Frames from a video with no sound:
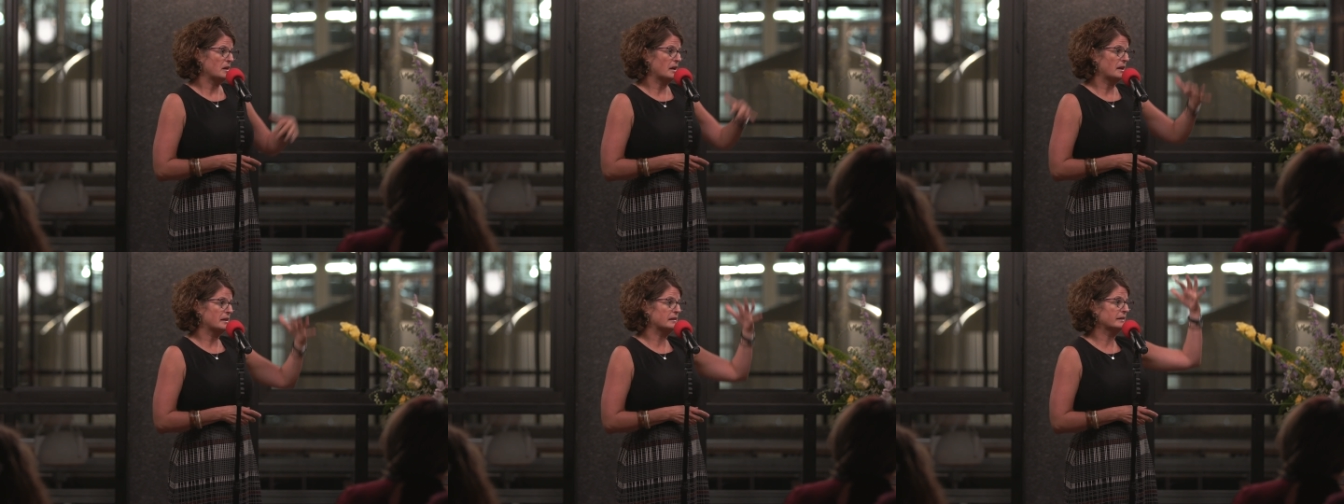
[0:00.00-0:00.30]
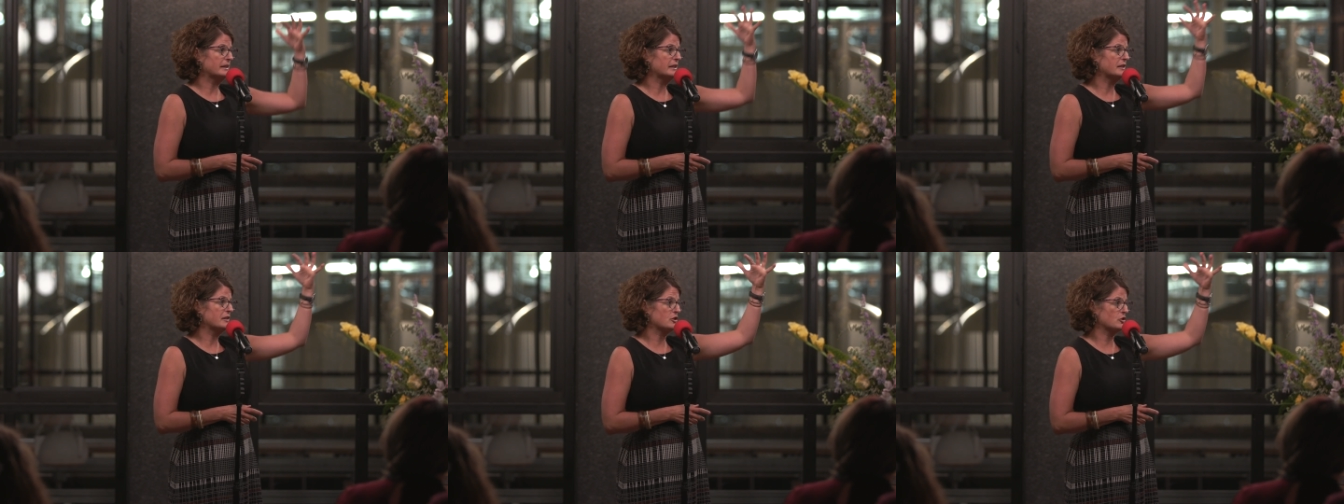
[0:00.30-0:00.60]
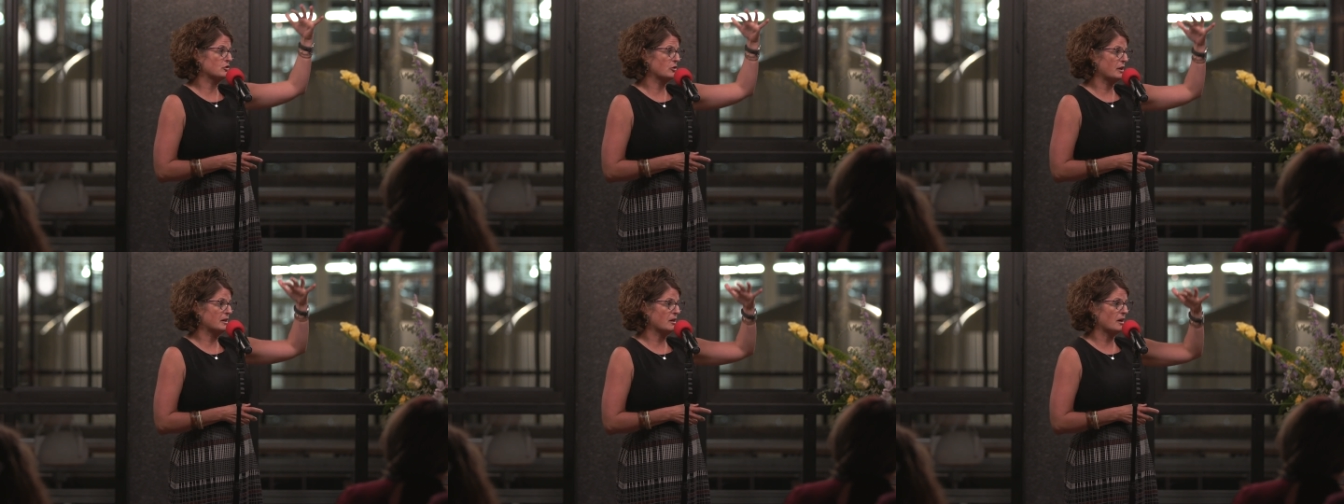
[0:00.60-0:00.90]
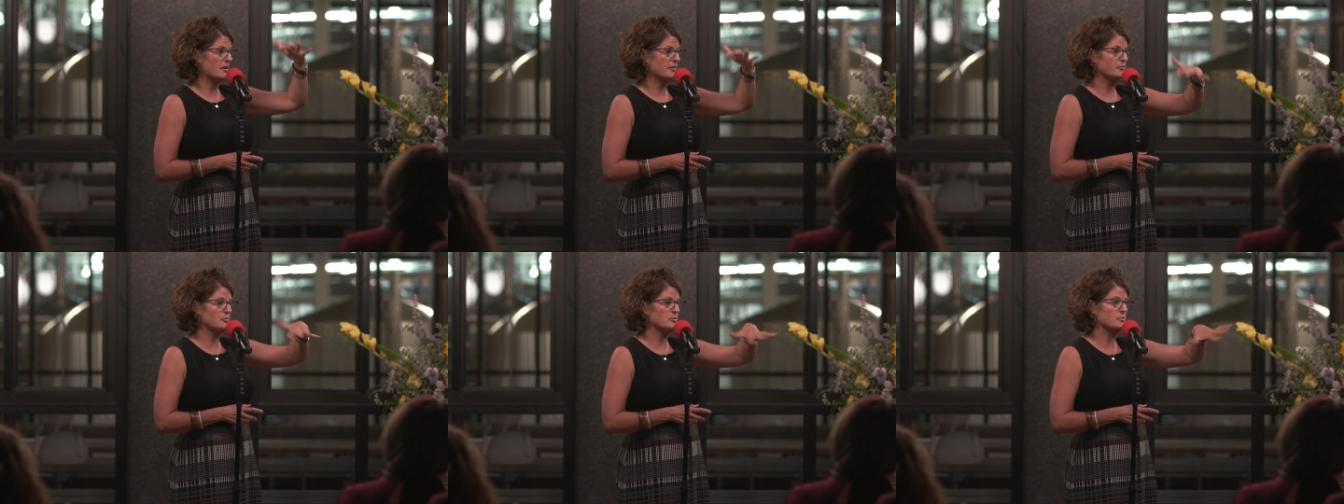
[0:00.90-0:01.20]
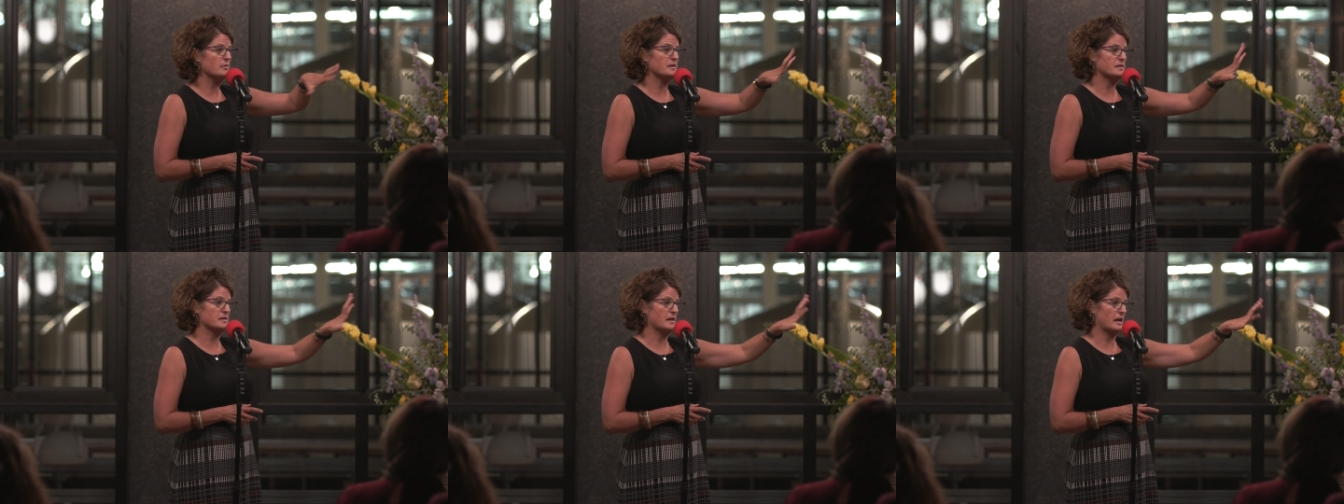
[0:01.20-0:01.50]
had leaked straight on through
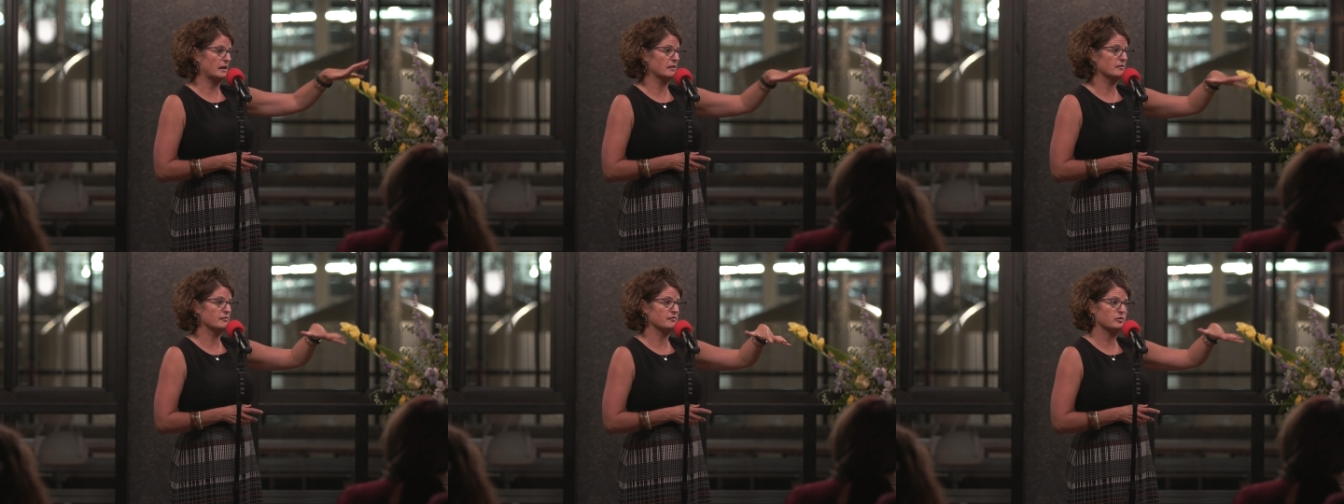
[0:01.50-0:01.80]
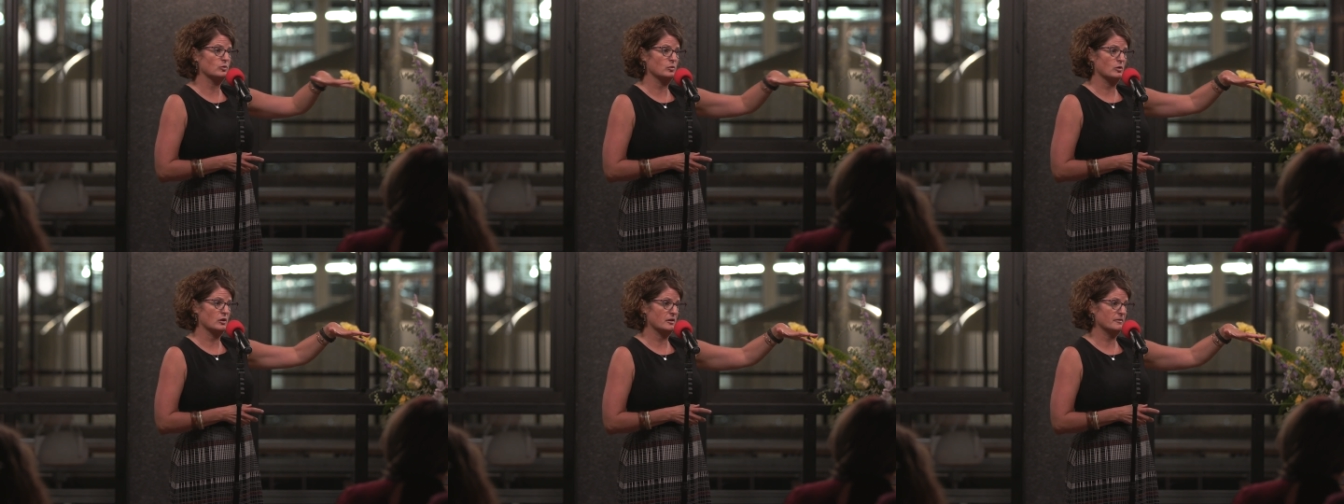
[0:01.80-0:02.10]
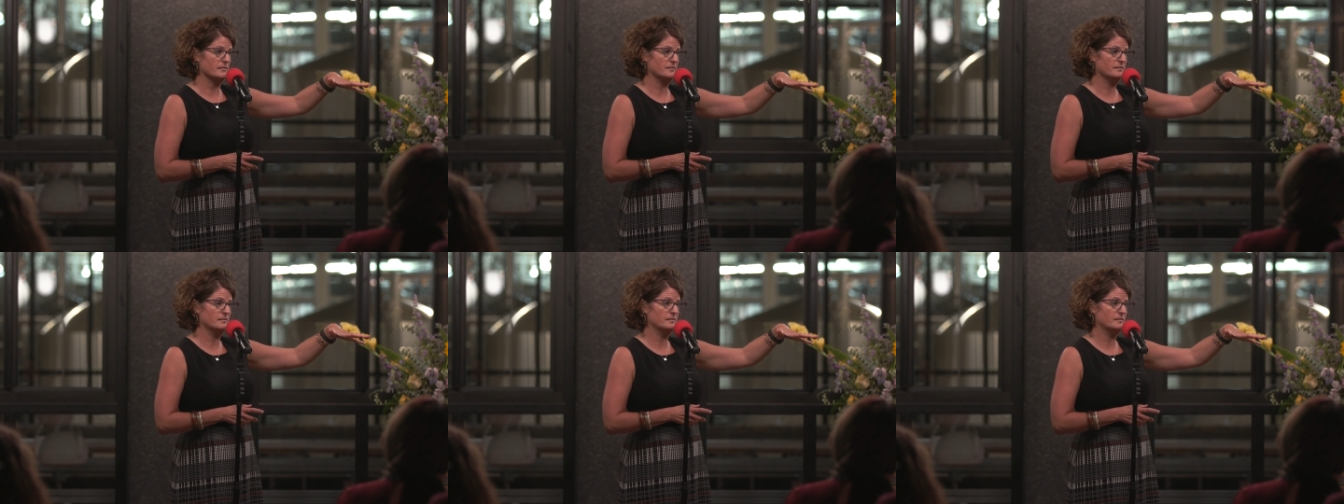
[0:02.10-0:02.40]
the 2nd floor.